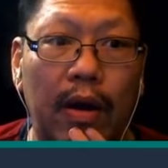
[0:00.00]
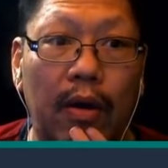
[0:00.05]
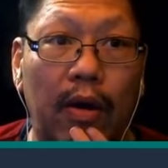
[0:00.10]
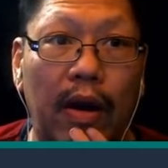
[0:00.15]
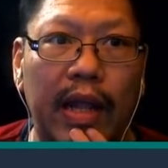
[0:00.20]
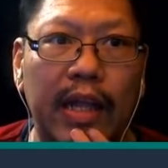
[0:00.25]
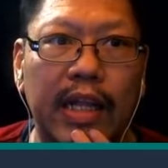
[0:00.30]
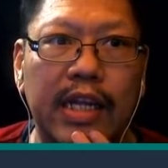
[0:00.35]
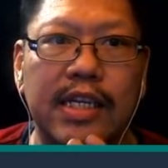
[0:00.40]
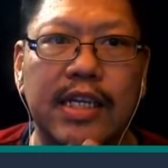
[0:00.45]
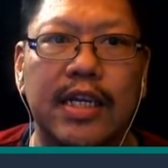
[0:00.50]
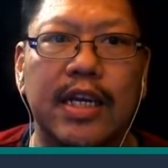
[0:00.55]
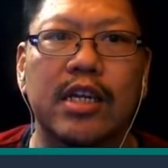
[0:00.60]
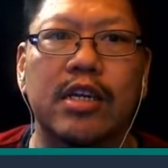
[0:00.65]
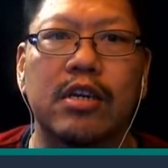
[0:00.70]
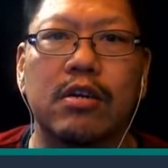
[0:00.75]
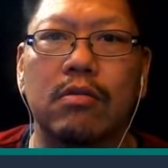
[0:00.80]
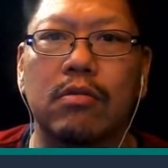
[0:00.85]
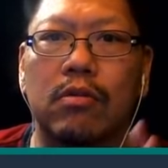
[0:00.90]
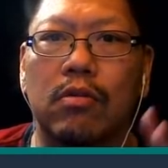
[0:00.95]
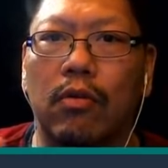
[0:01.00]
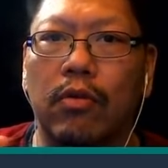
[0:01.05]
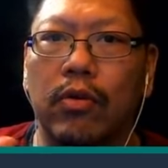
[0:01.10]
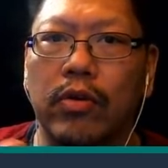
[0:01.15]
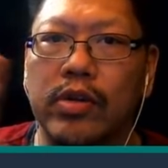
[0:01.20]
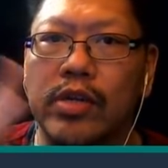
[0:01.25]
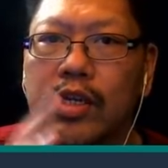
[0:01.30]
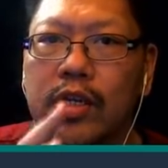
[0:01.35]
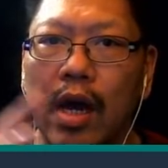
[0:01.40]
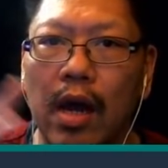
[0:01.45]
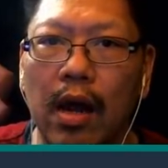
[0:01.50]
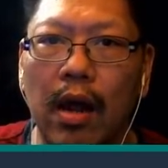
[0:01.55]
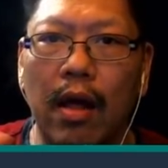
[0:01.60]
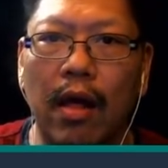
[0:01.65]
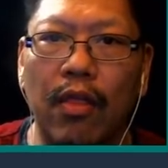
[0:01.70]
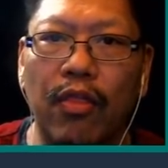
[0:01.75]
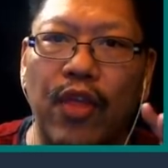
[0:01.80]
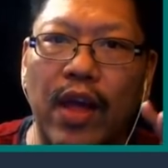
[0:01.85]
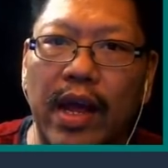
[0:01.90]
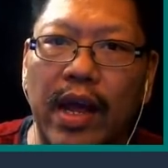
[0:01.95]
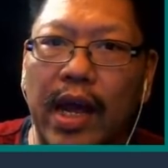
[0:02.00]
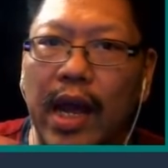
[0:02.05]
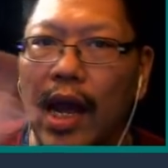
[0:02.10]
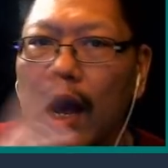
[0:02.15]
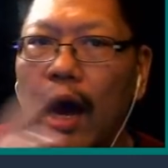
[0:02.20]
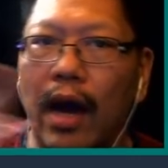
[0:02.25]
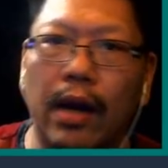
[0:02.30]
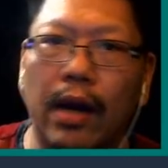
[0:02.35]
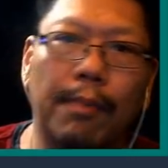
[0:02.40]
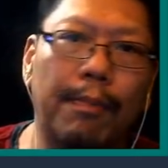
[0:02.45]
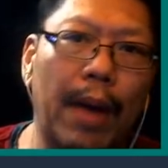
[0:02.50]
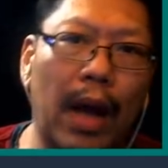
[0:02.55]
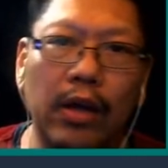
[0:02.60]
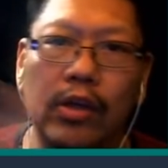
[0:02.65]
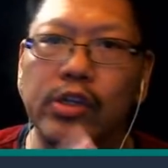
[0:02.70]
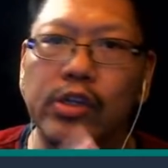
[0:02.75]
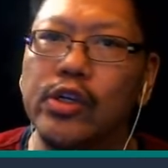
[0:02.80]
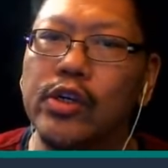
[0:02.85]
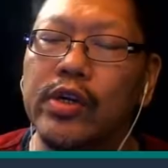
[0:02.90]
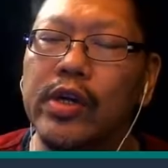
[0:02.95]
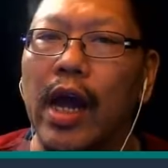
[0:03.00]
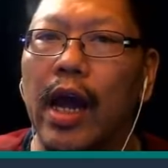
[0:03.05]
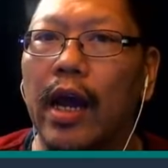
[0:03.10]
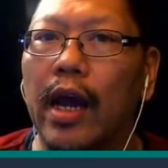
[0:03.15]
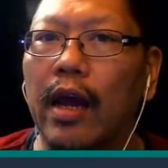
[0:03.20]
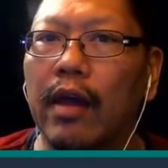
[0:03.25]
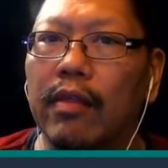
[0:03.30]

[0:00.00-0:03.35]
or at least get you towards thinking how to balance your tank.